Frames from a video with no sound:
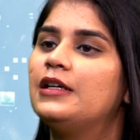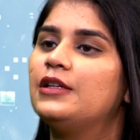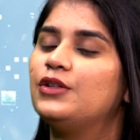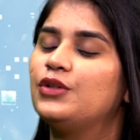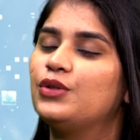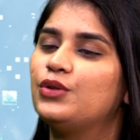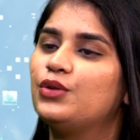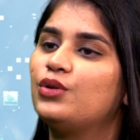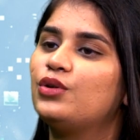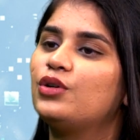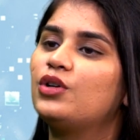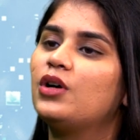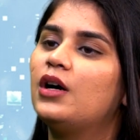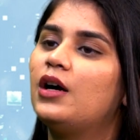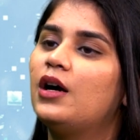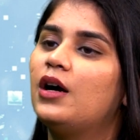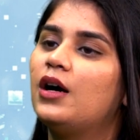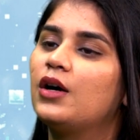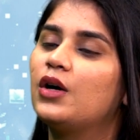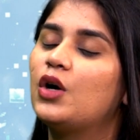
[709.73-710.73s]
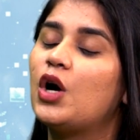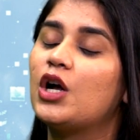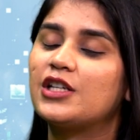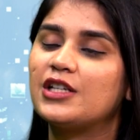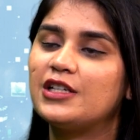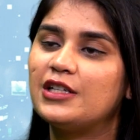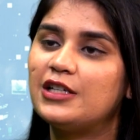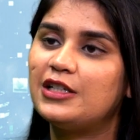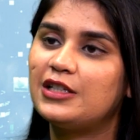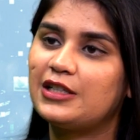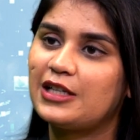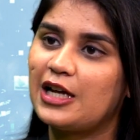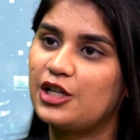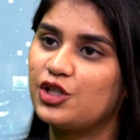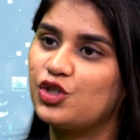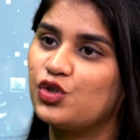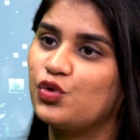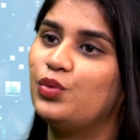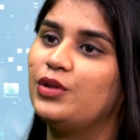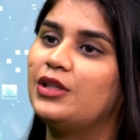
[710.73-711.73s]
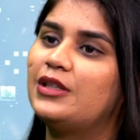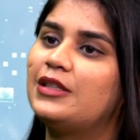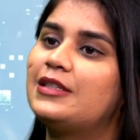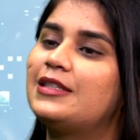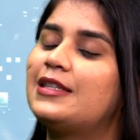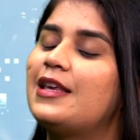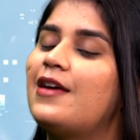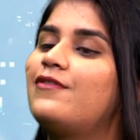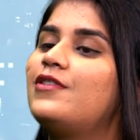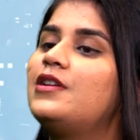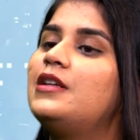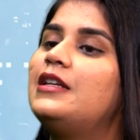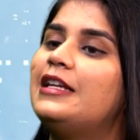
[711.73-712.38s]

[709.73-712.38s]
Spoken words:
gotten in touch with several